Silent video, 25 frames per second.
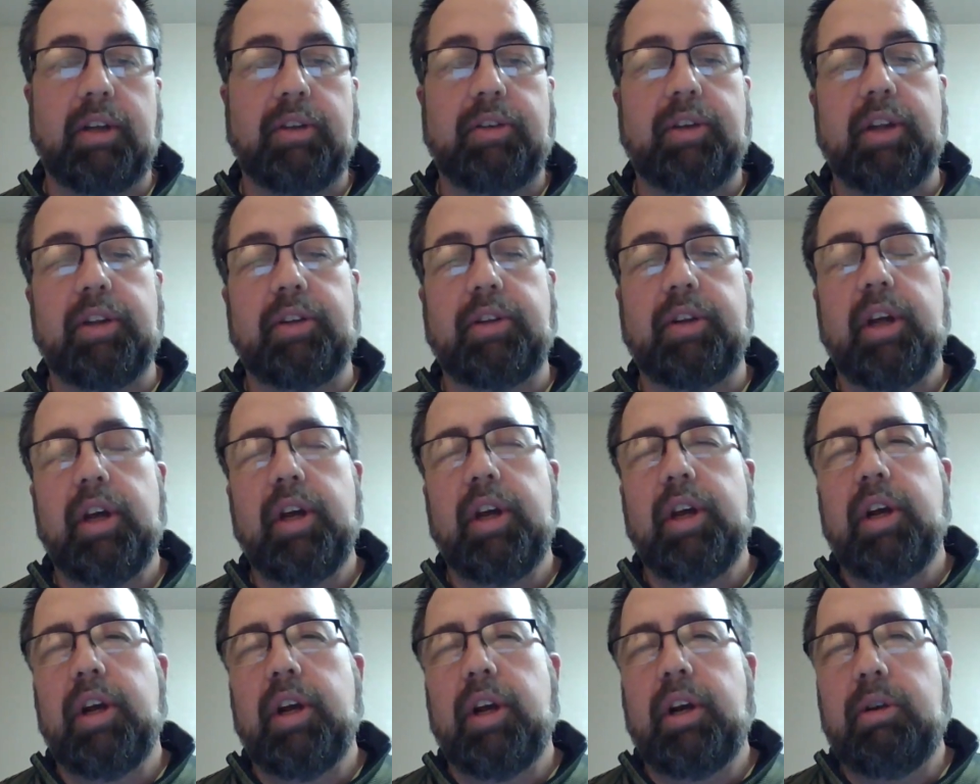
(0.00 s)
It says,
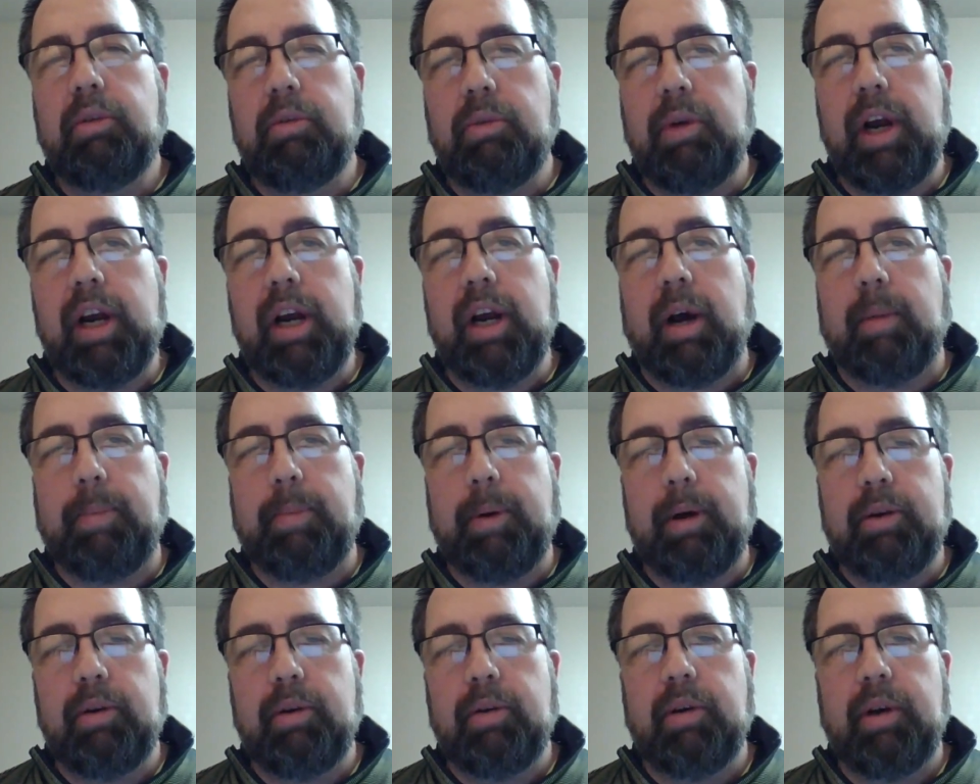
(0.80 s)
"Great
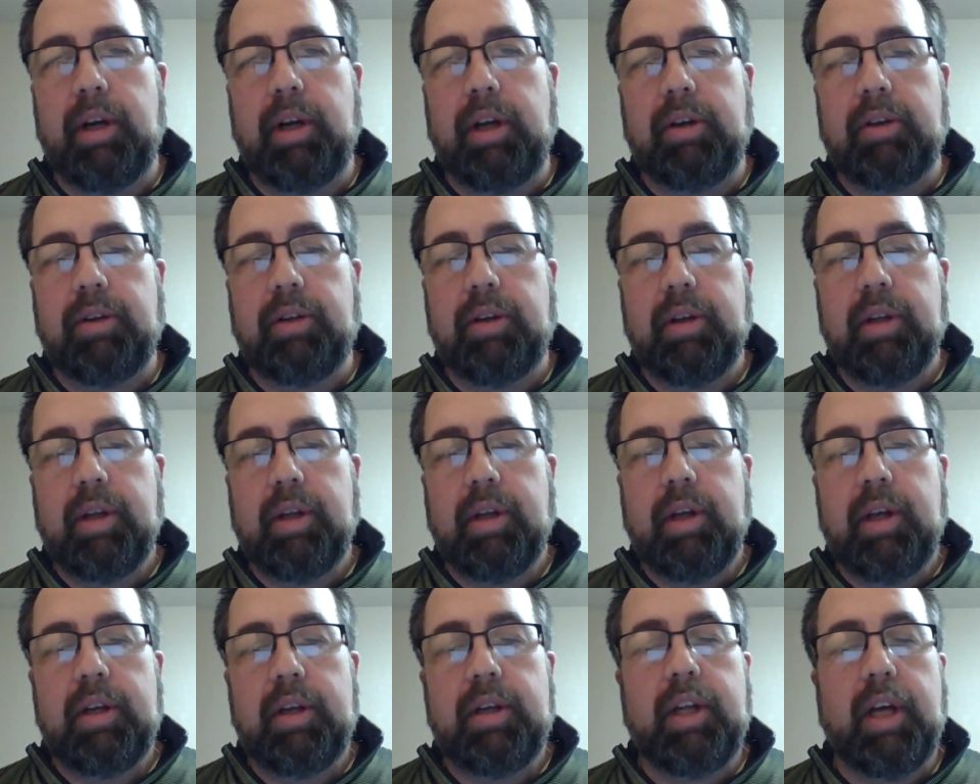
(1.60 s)
opportunities
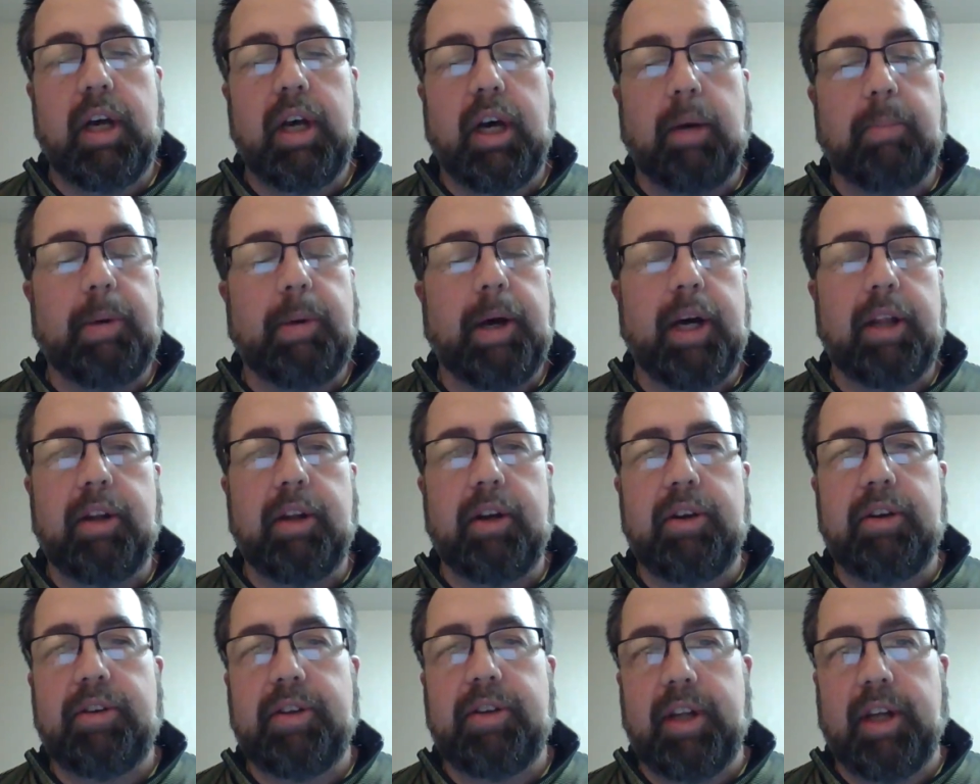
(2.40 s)
to help
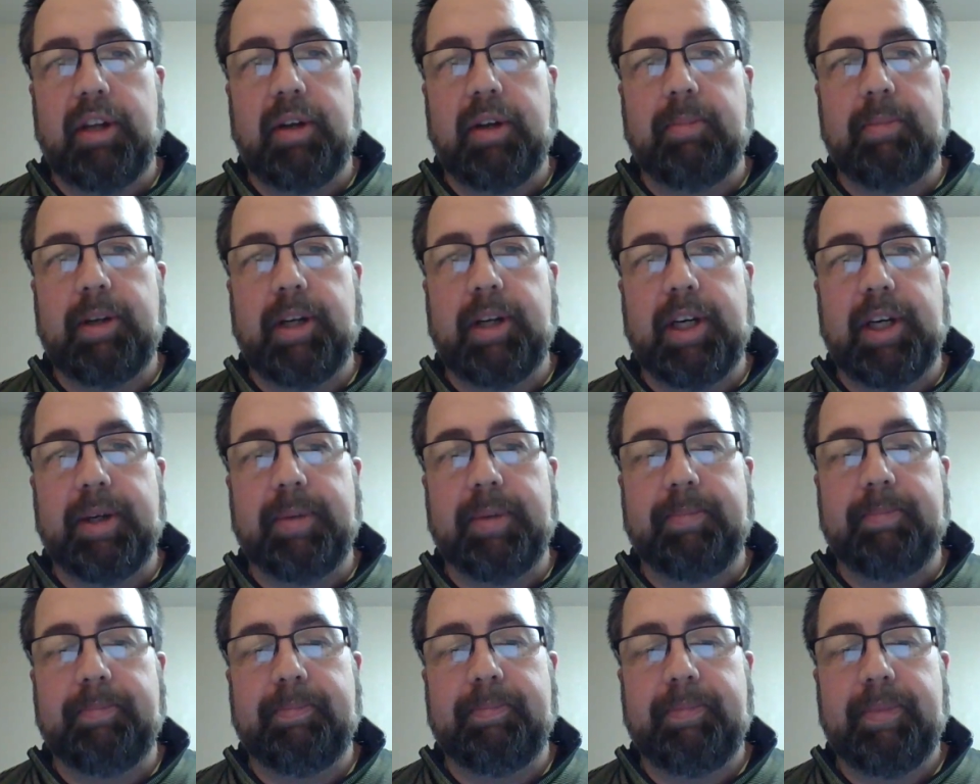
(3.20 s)
others seldom
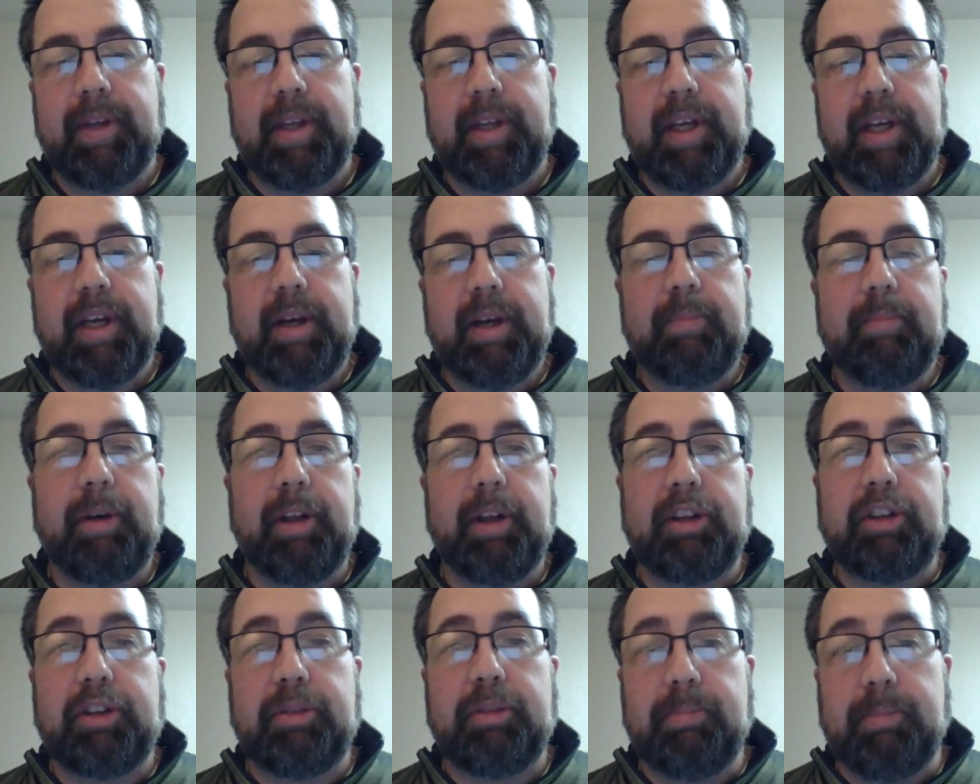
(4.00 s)
come,
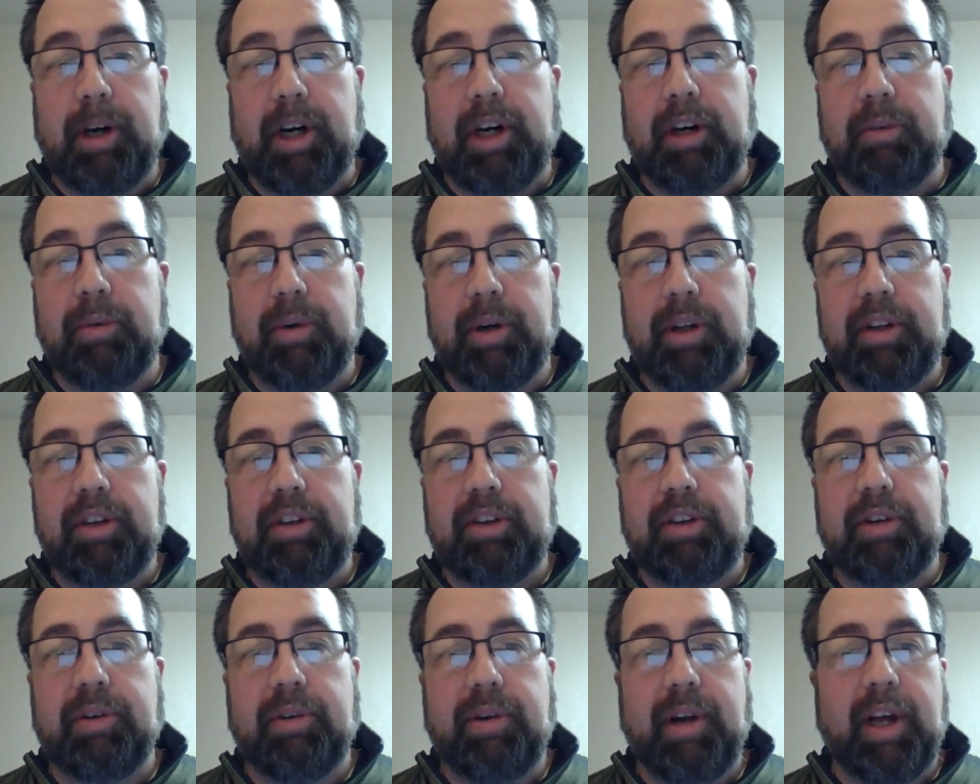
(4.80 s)
but small
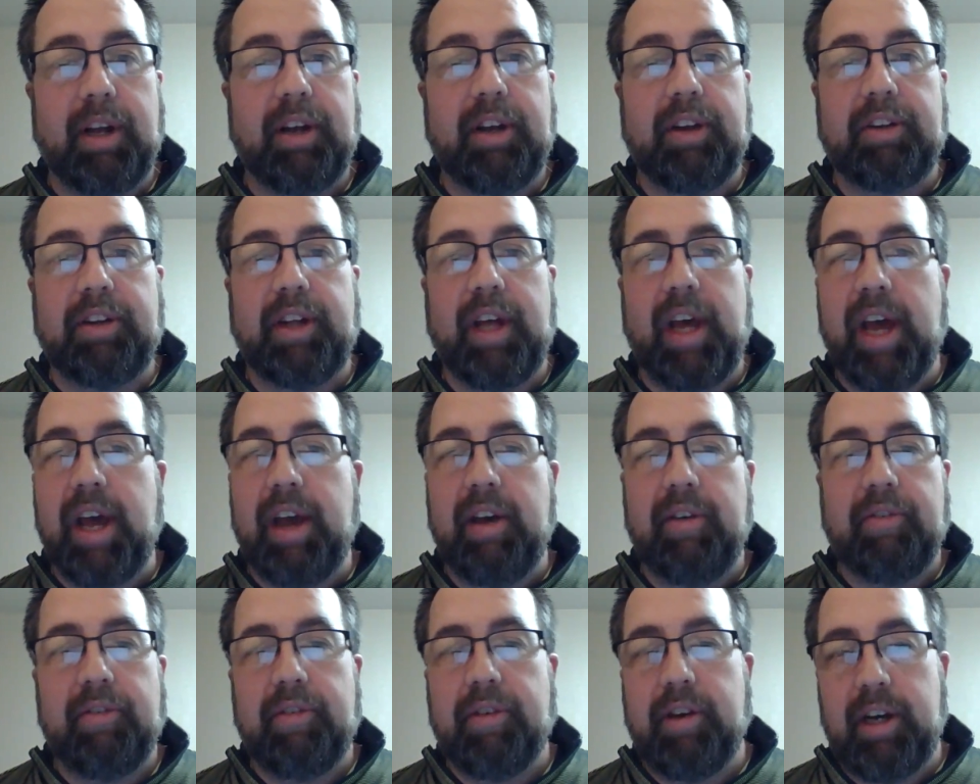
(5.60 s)
ones surround us
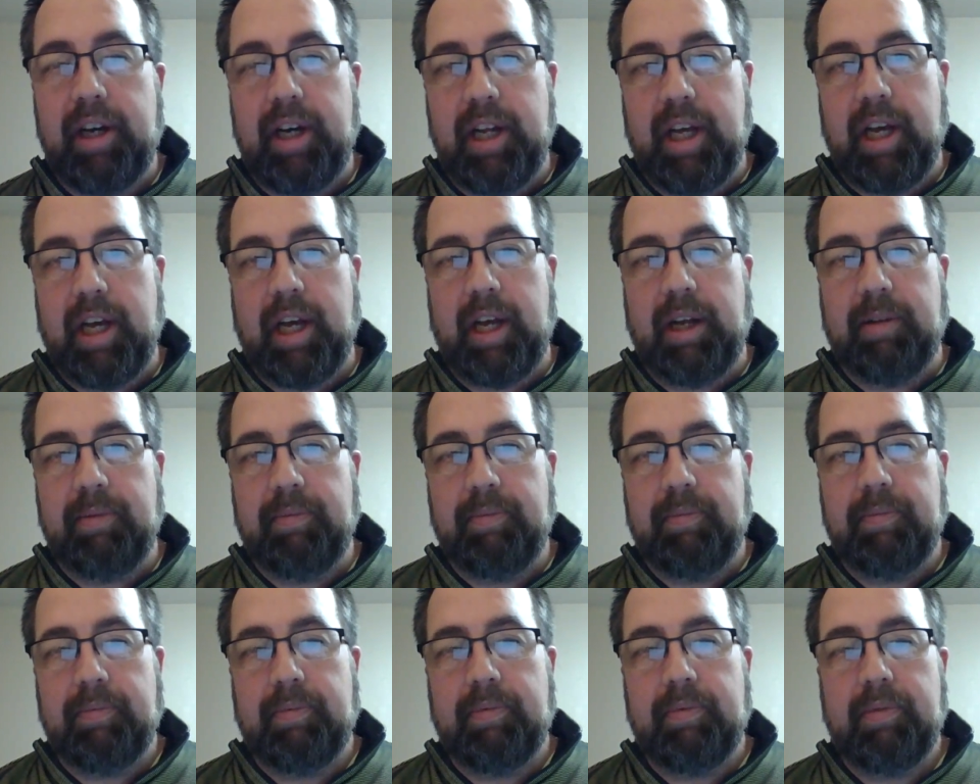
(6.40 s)
every day."
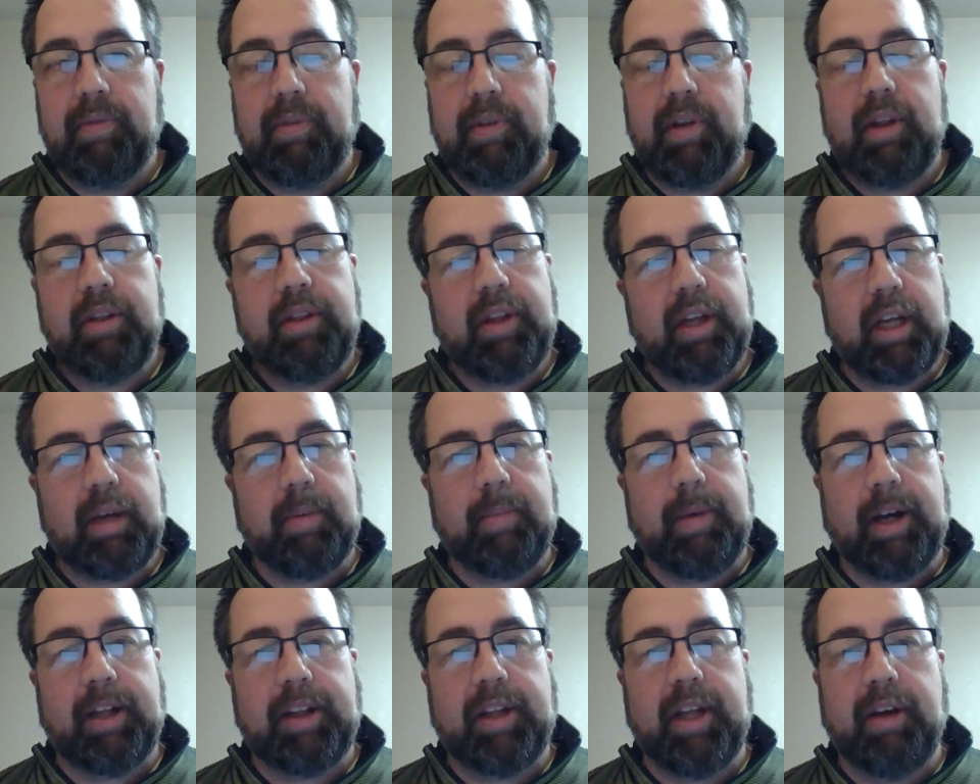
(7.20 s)
Think
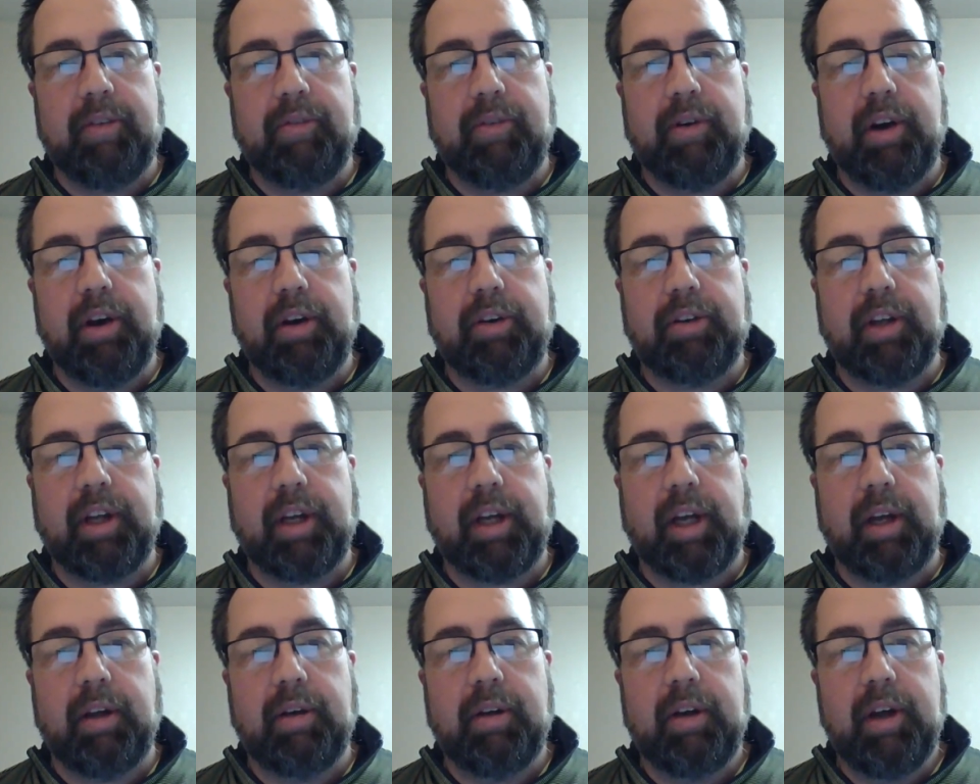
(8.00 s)
about that for a
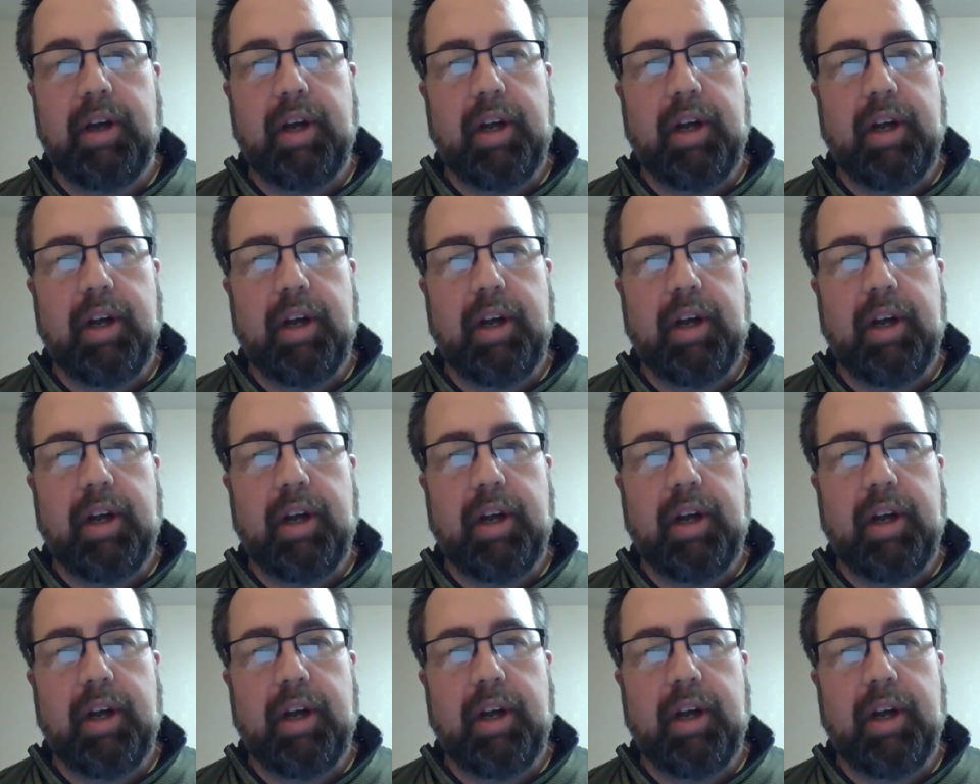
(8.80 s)
second.